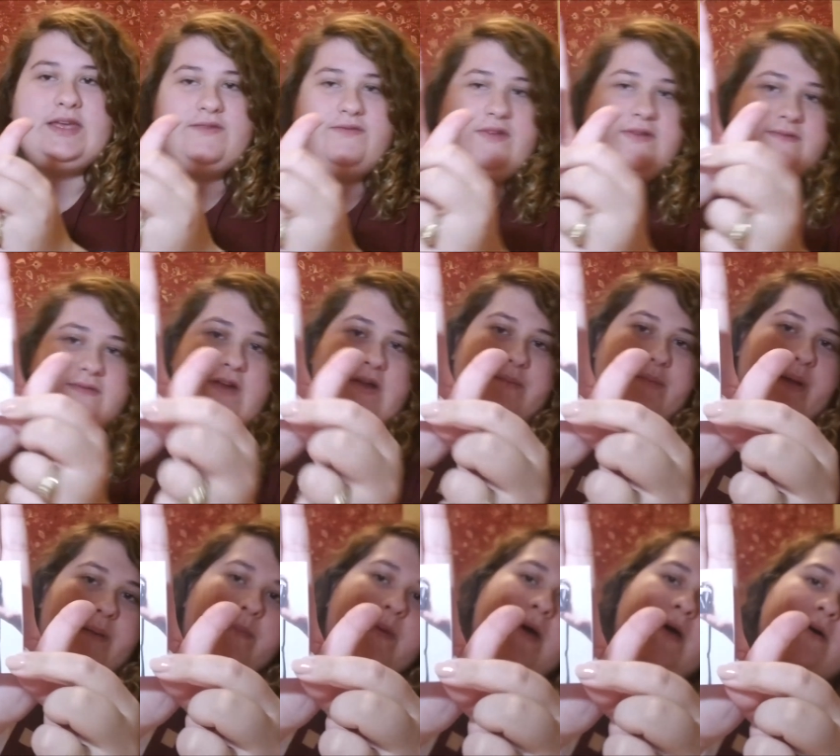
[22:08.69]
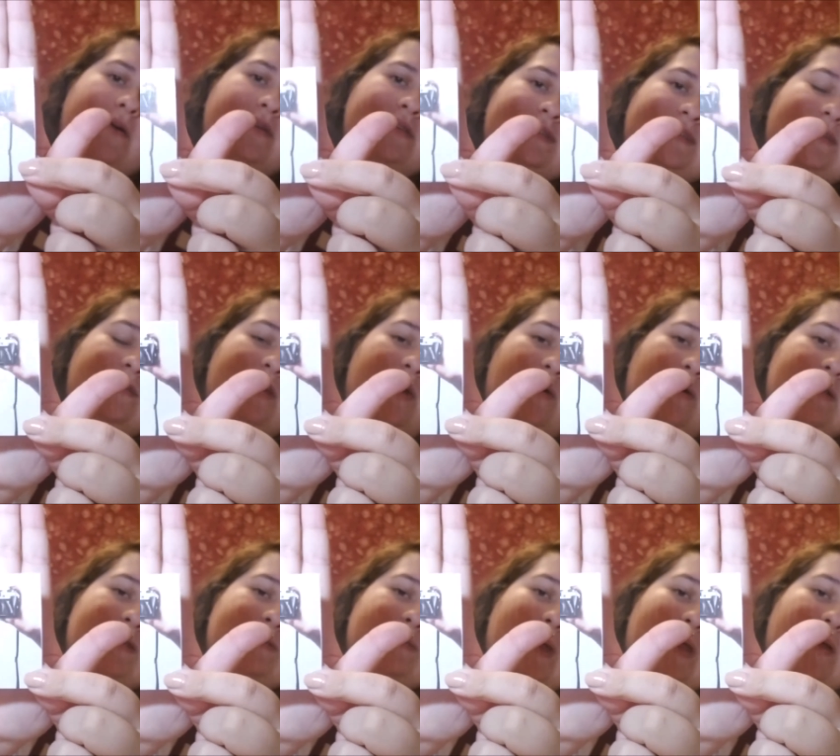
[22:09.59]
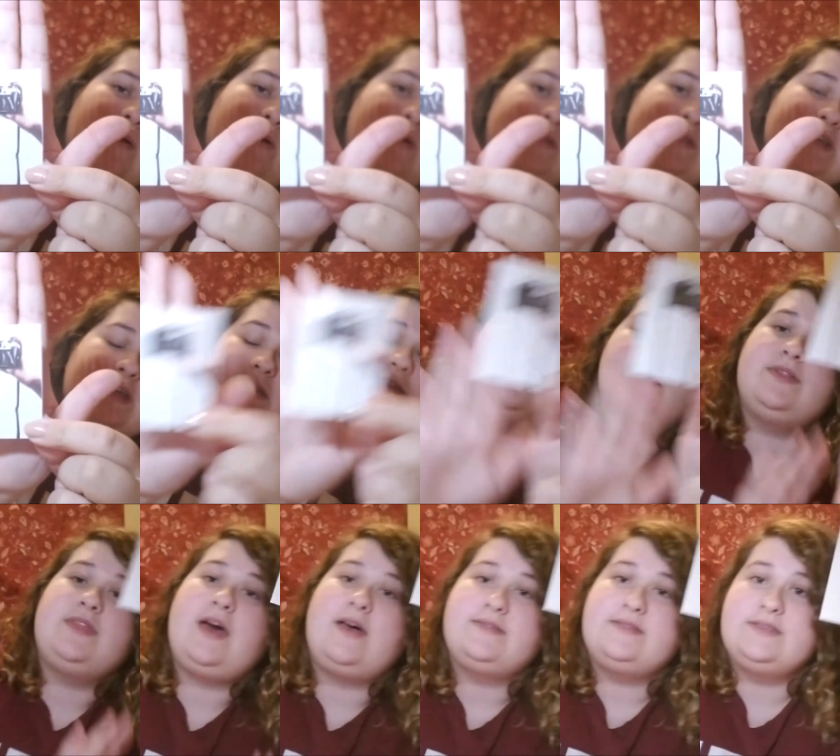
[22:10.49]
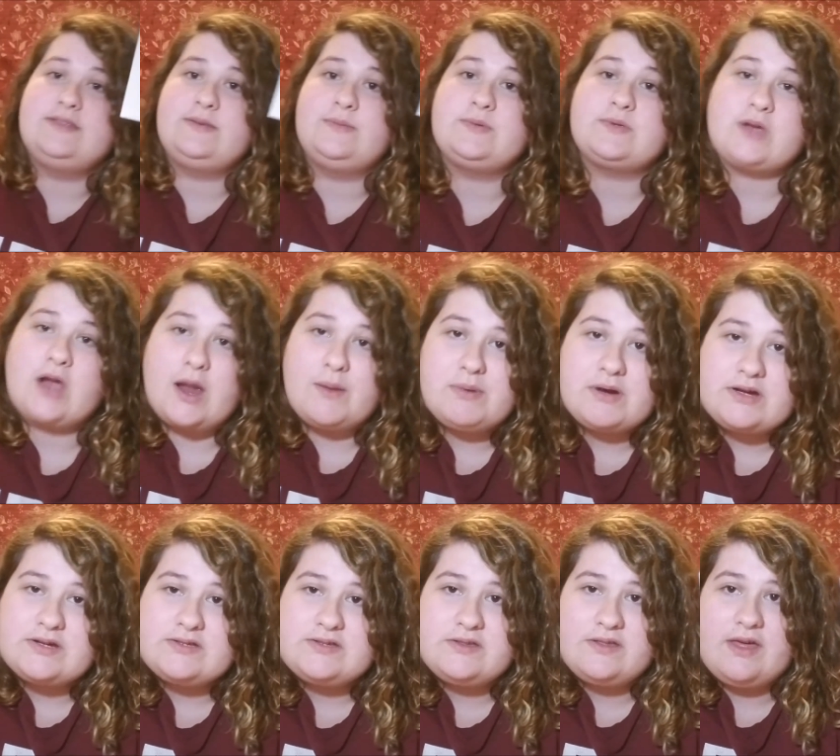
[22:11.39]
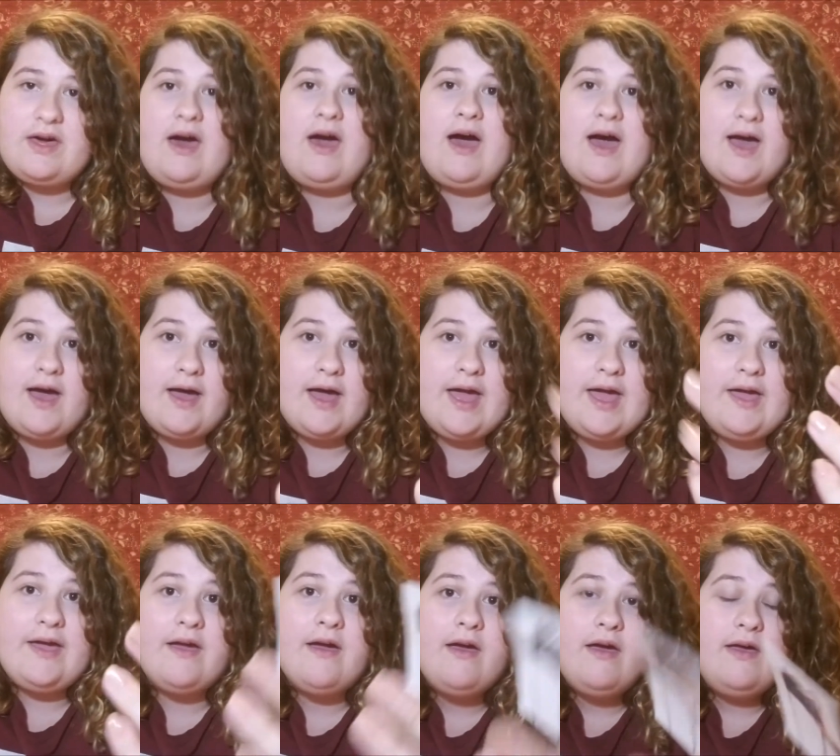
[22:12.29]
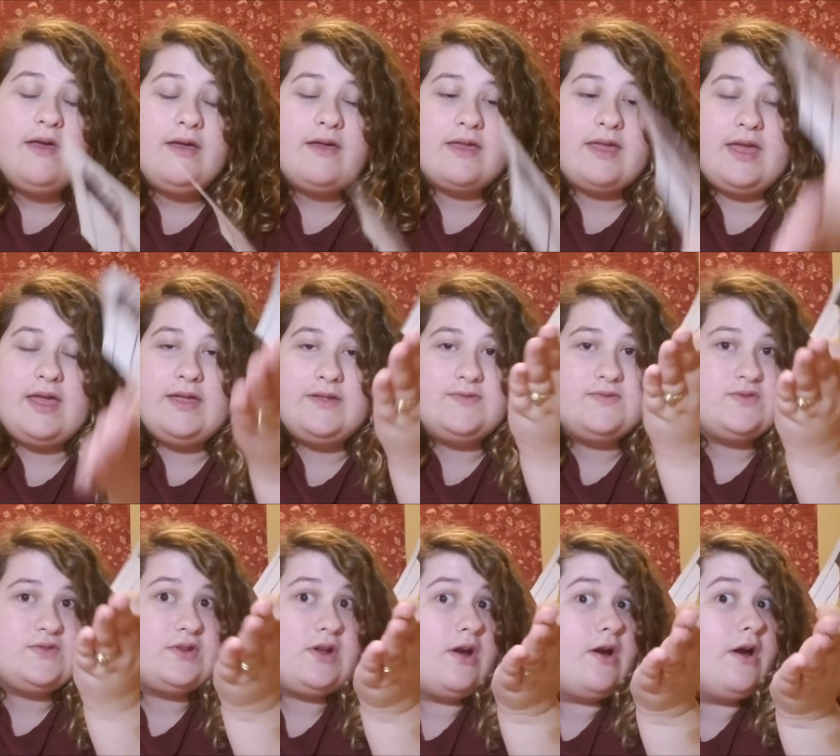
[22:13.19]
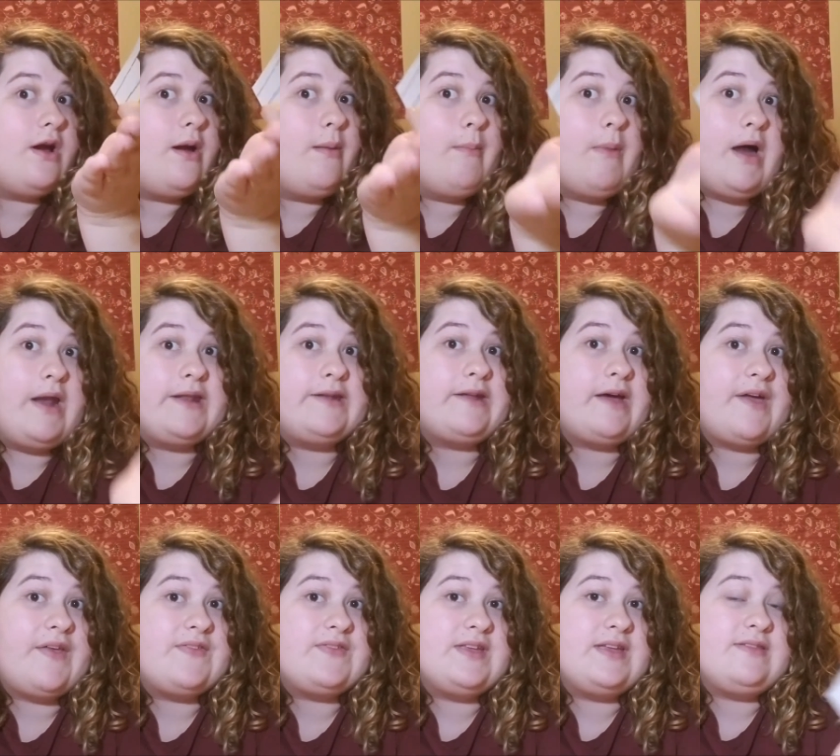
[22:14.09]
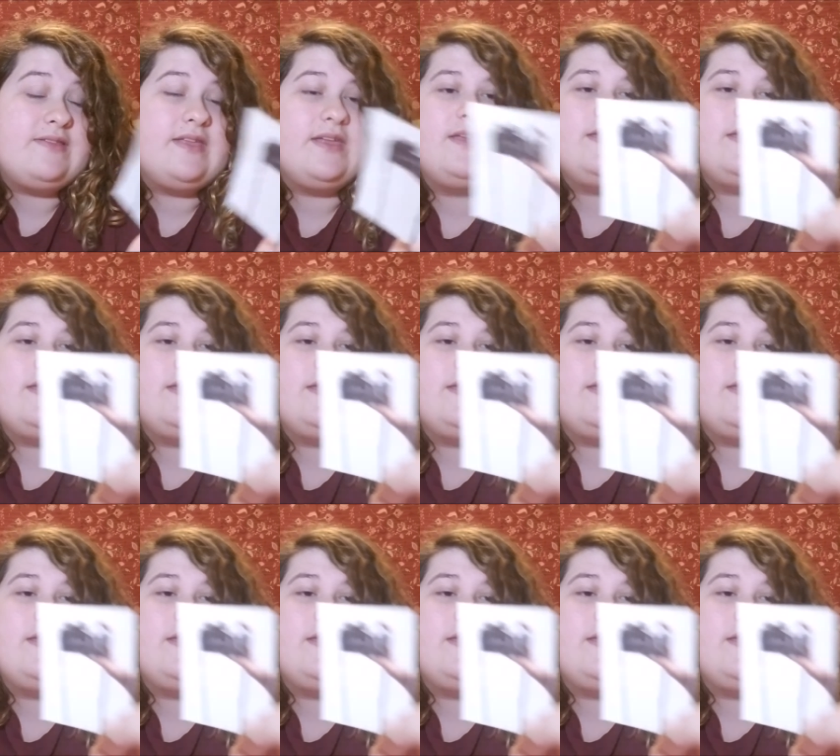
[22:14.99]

if you've read my post, you know it's my goal to get to a thousand subscribers so that I can start monetizing